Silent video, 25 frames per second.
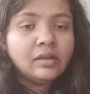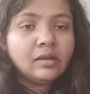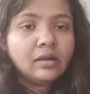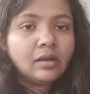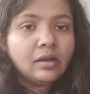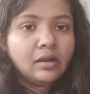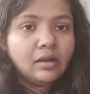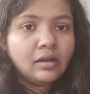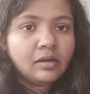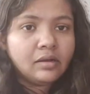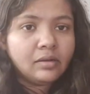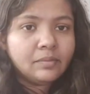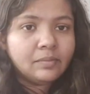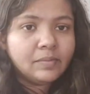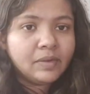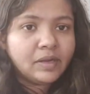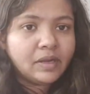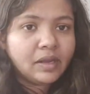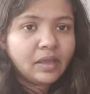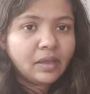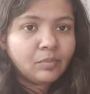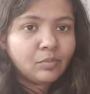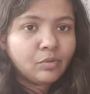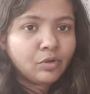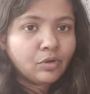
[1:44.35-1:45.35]
But
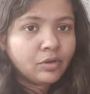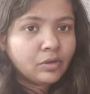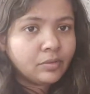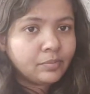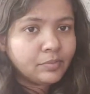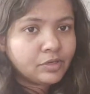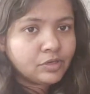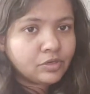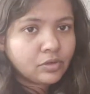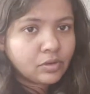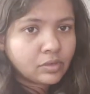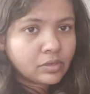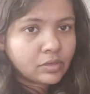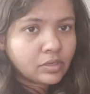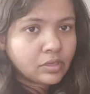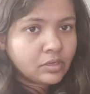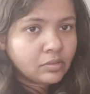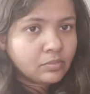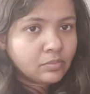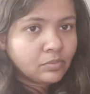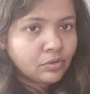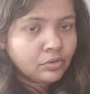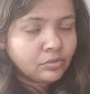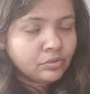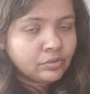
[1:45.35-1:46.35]
I'm gonna be talking
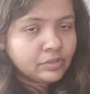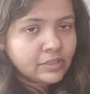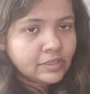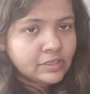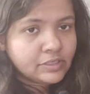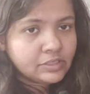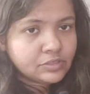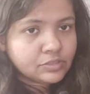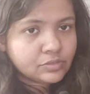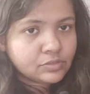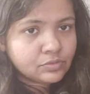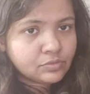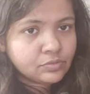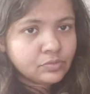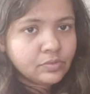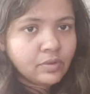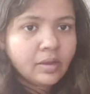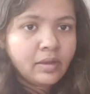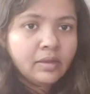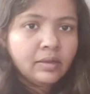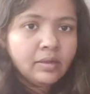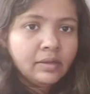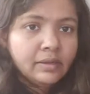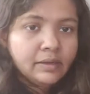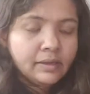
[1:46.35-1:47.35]
about these two
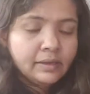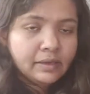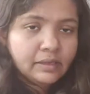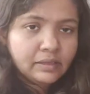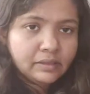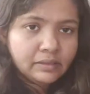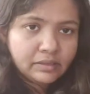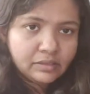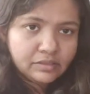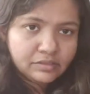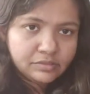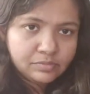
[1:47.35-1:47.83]
in this